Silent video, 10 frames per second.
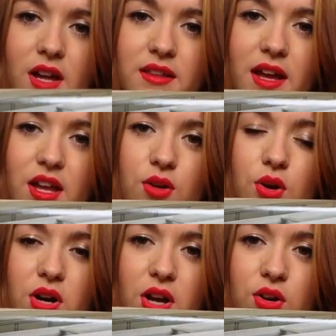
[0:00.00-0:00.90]
They you
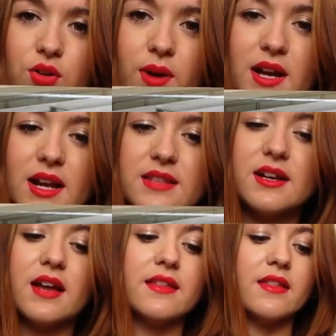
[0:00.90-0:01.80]
hook it on your radiator
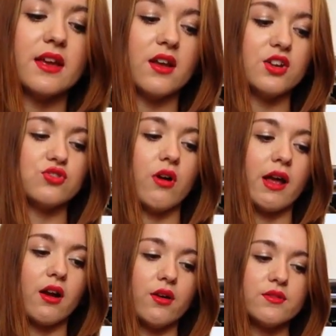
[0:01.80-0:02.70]
and then they can like dry
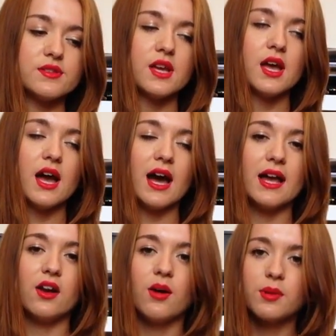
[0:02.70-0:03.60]
clothes.
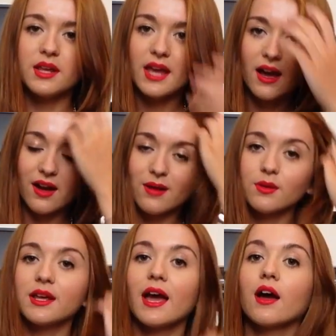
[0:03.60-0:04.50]
And I am
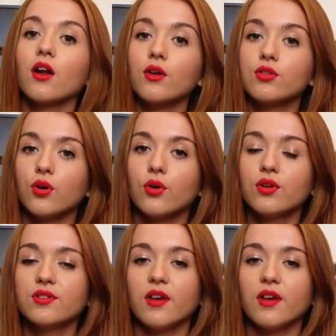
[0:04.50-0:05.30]
gonna get a clothes horse,